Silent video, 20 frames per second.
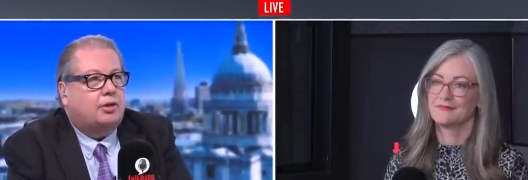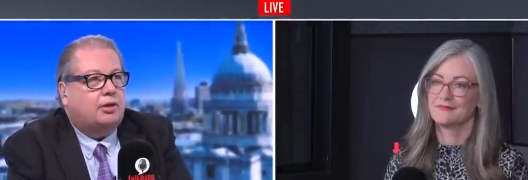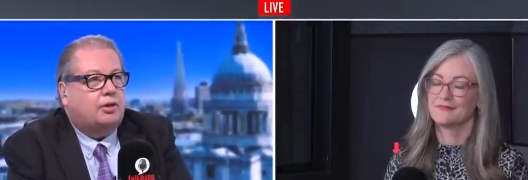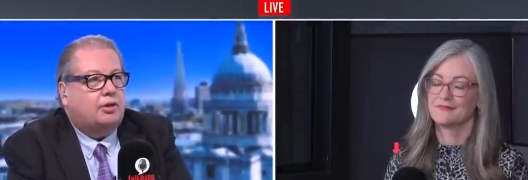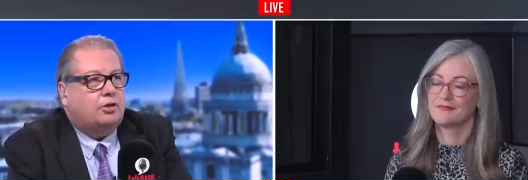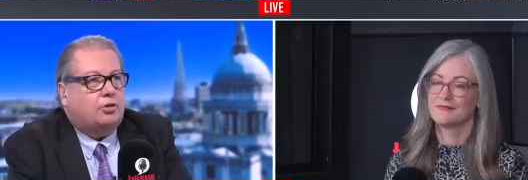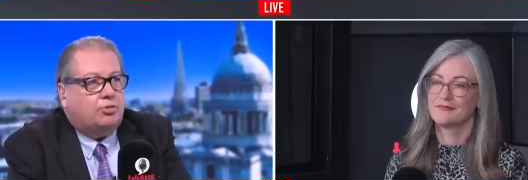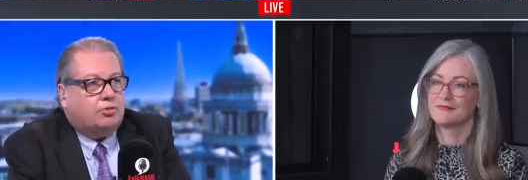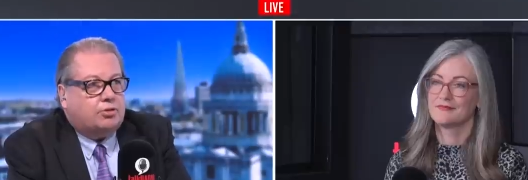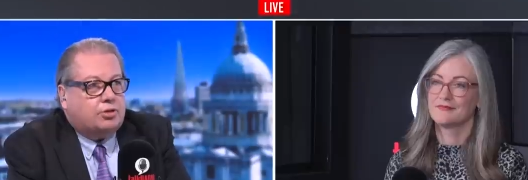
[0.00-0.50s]

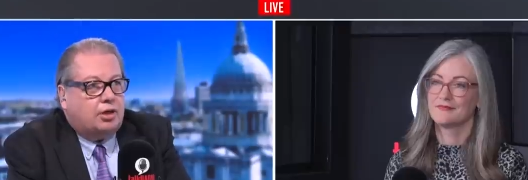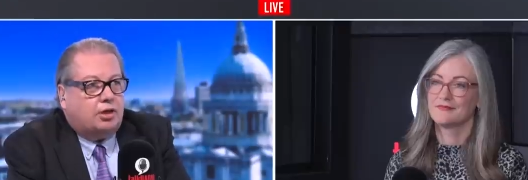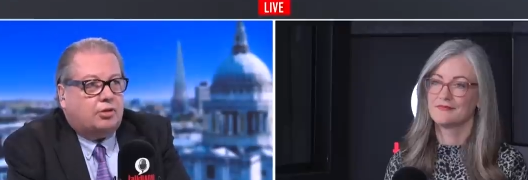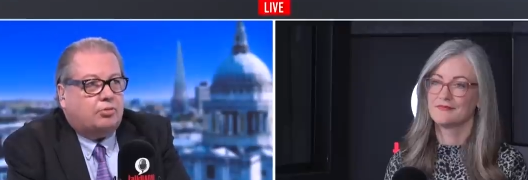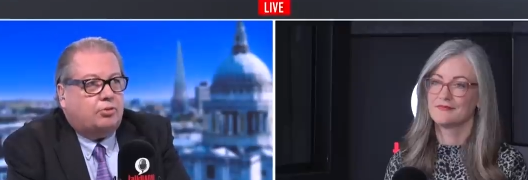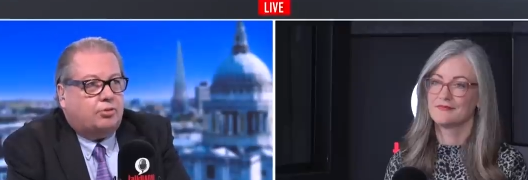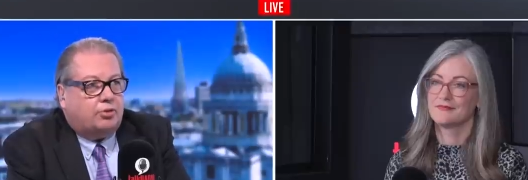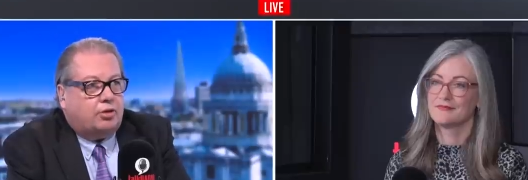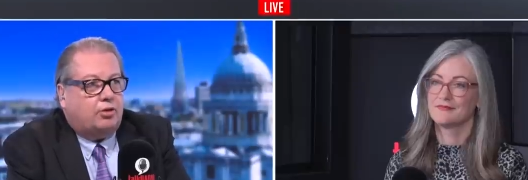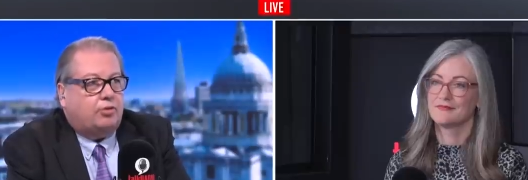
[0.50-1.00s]
Speaker 1: in
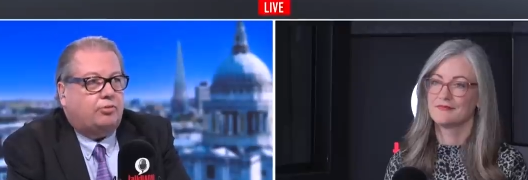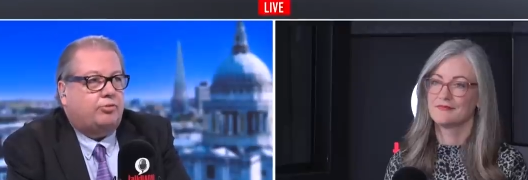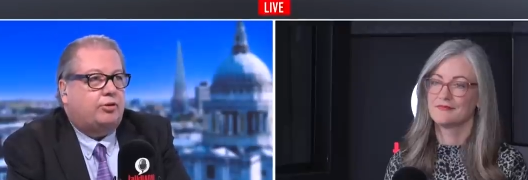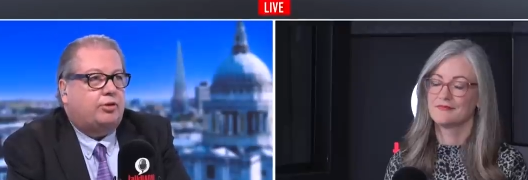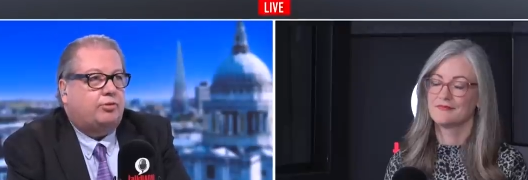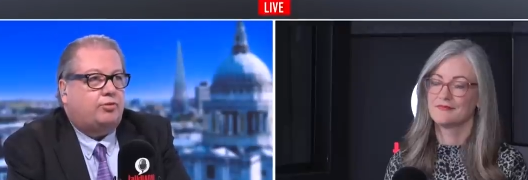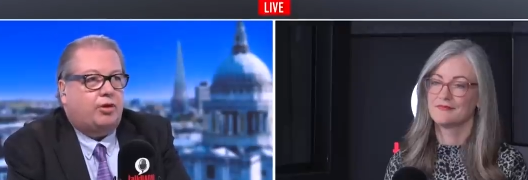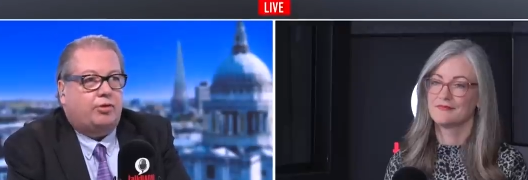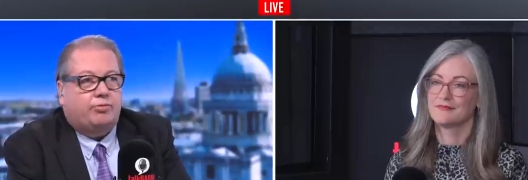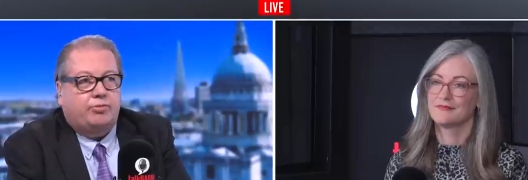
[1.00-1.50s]
contact with
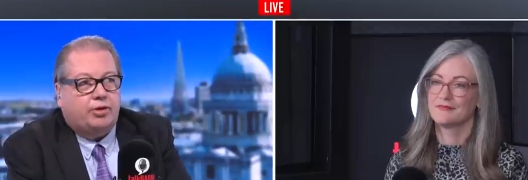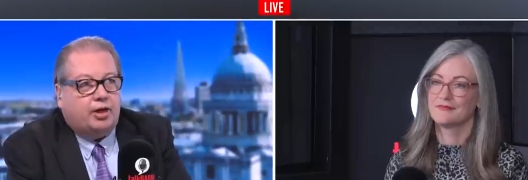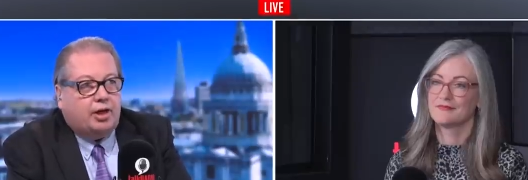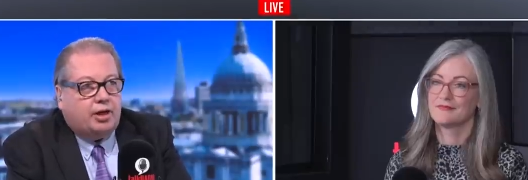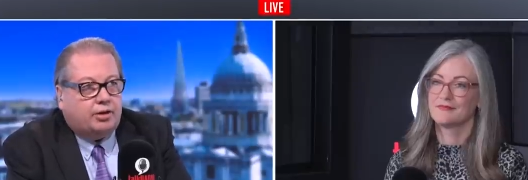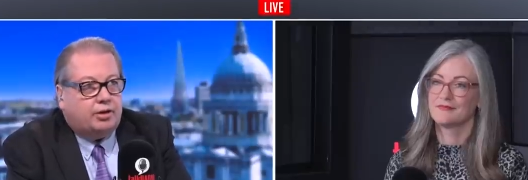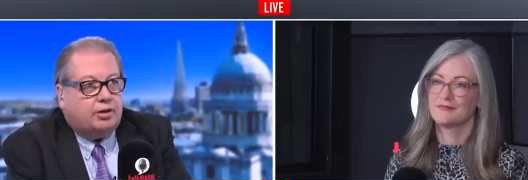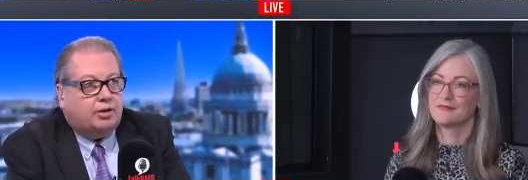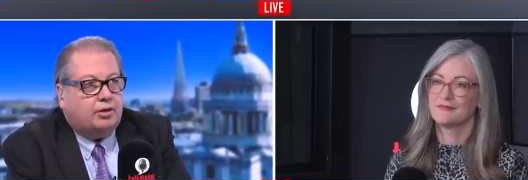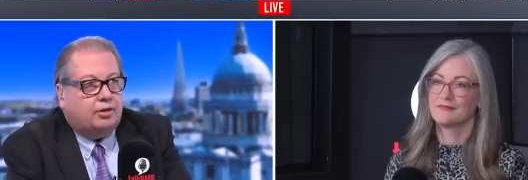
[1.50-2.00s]
COVID or haven't
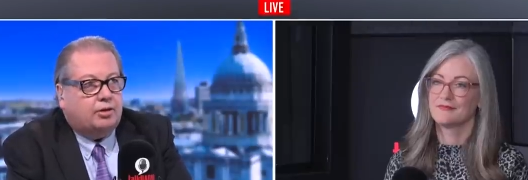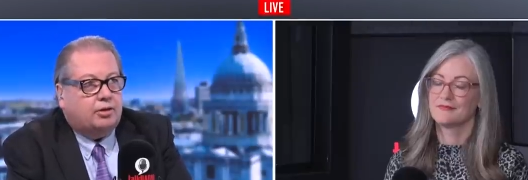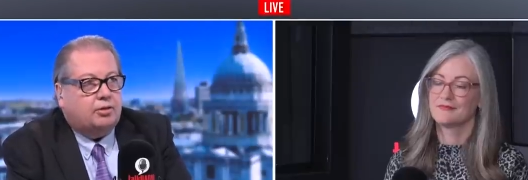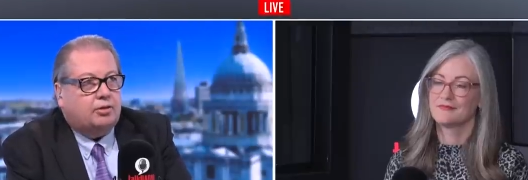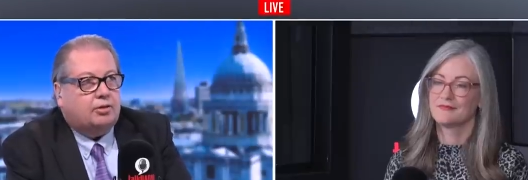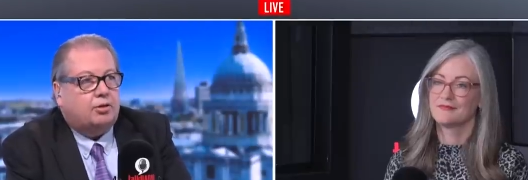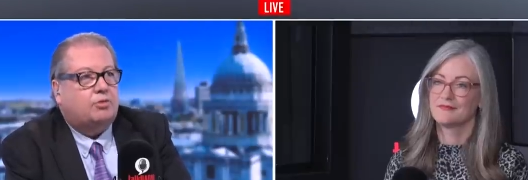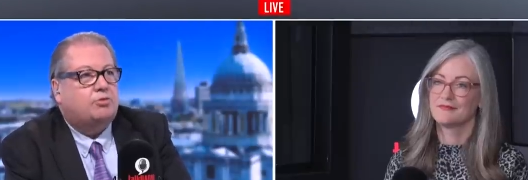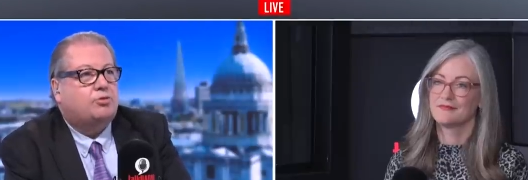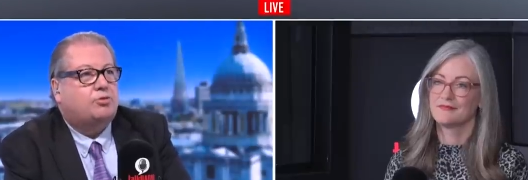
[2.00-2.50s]
had it.
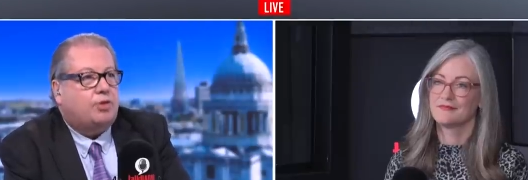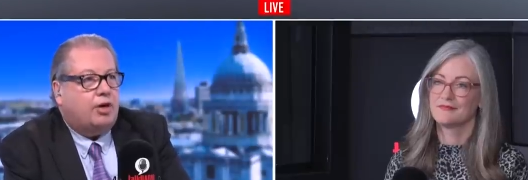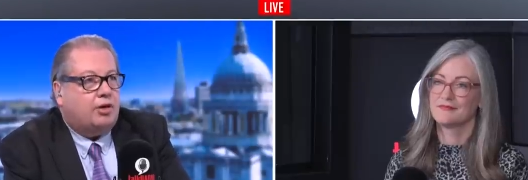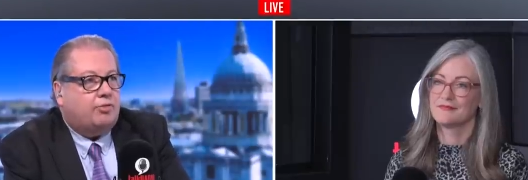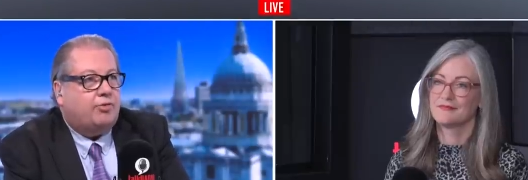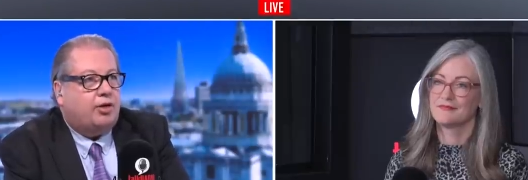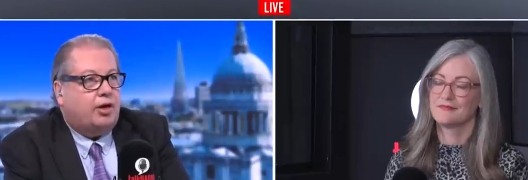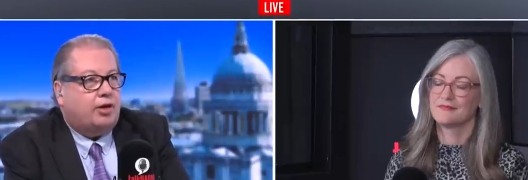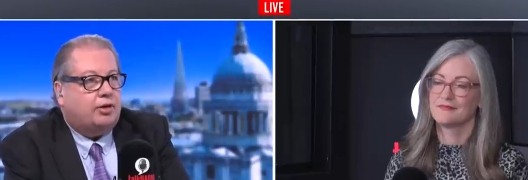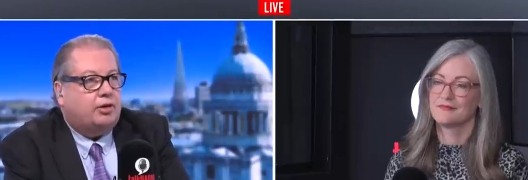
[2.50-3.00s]
Those who
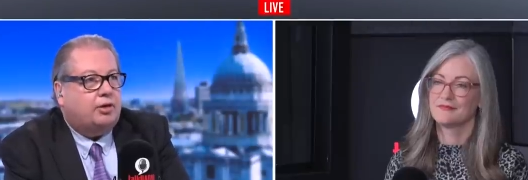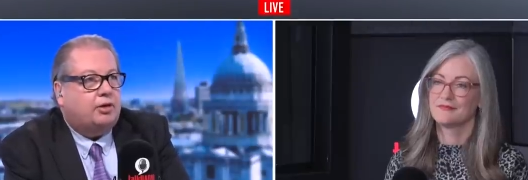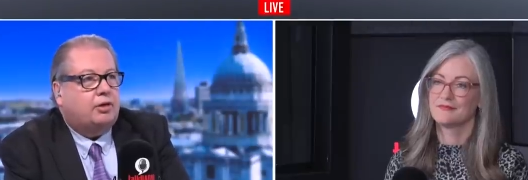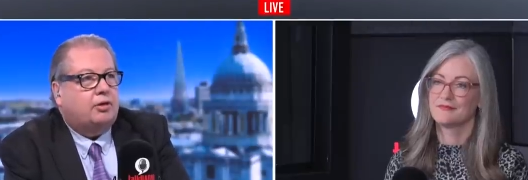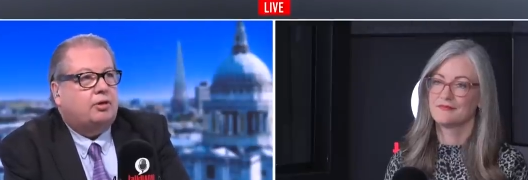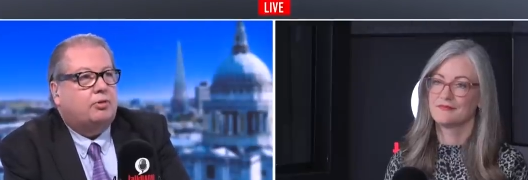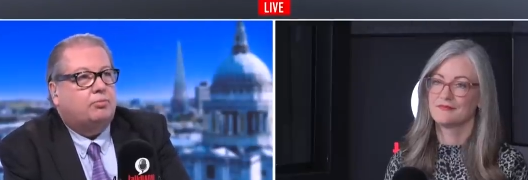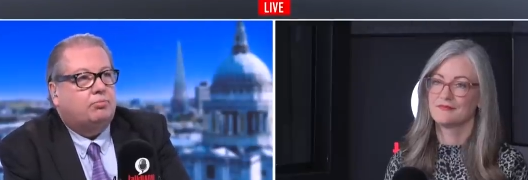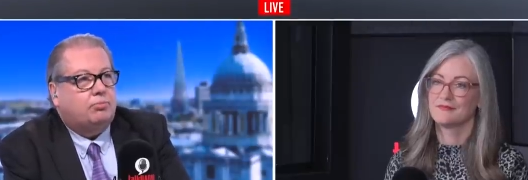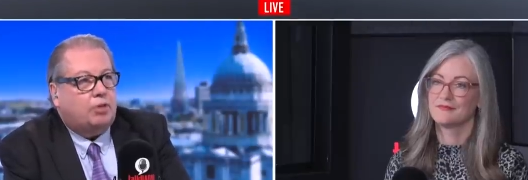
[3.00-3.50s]
have had it
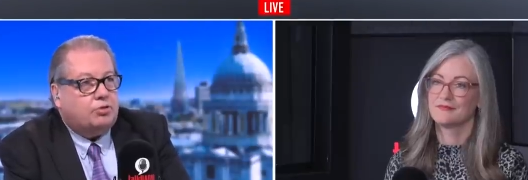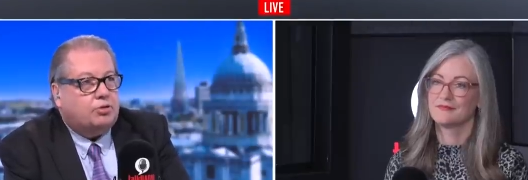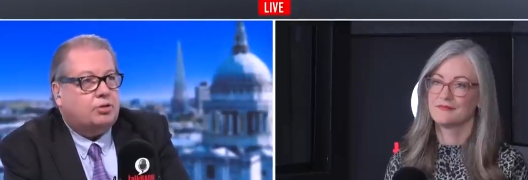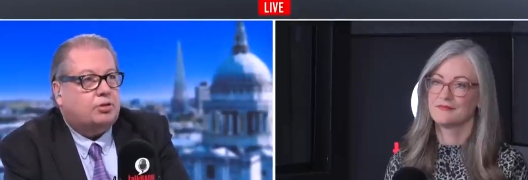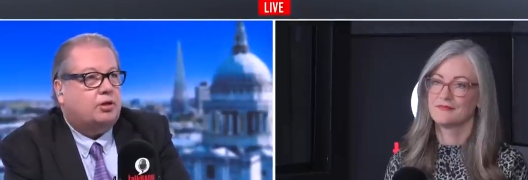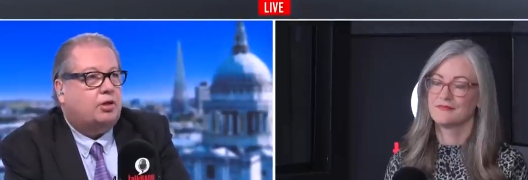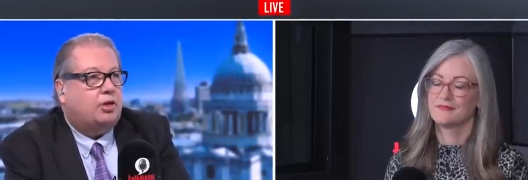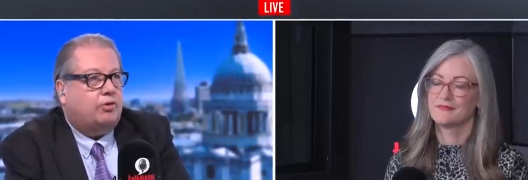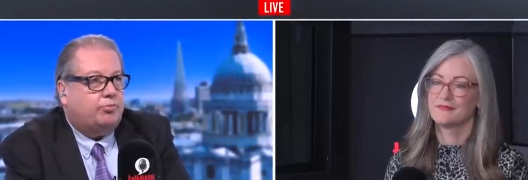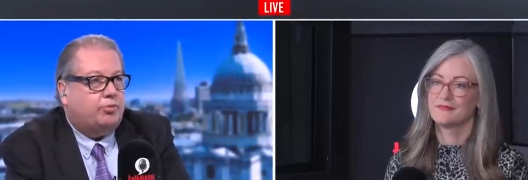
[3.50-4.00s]

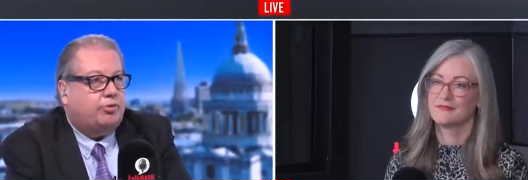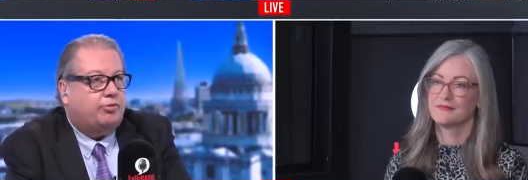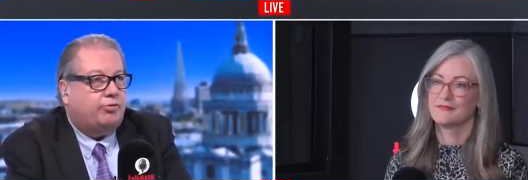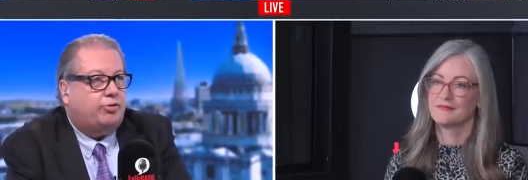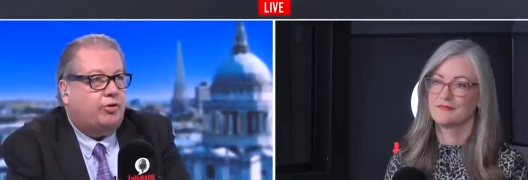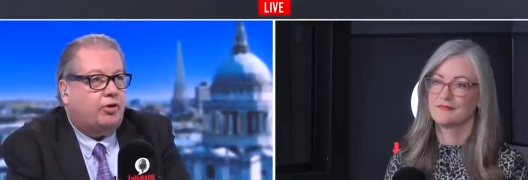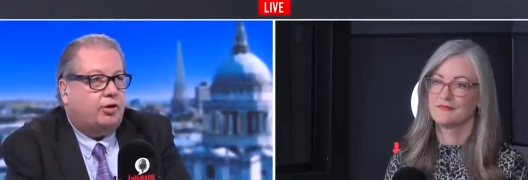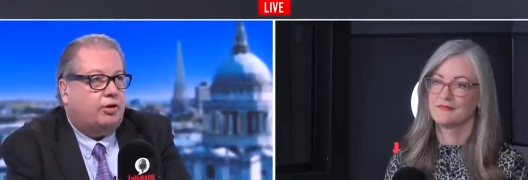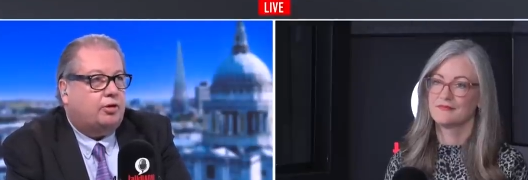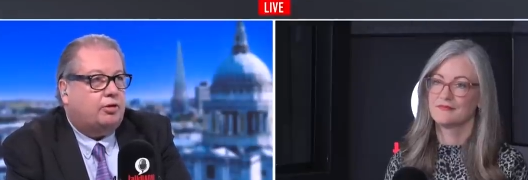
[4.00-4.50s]
mostly have been
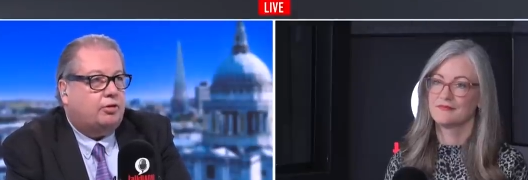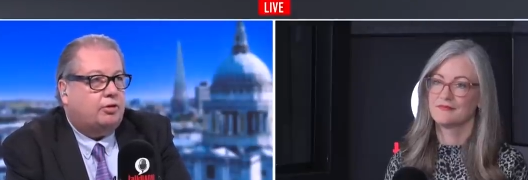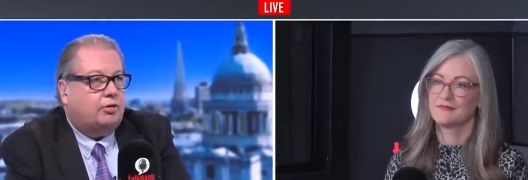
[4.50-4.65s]
fine.